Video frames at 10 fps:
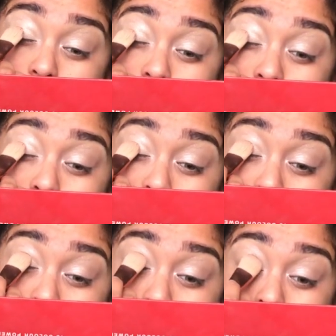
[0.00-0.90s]
of
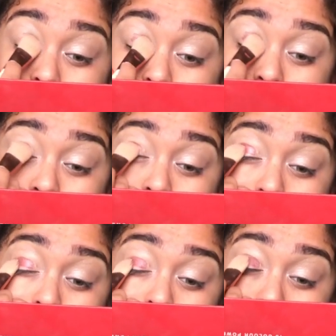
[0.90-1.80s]
place it
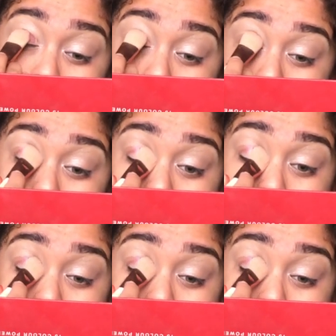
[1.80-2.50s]
on my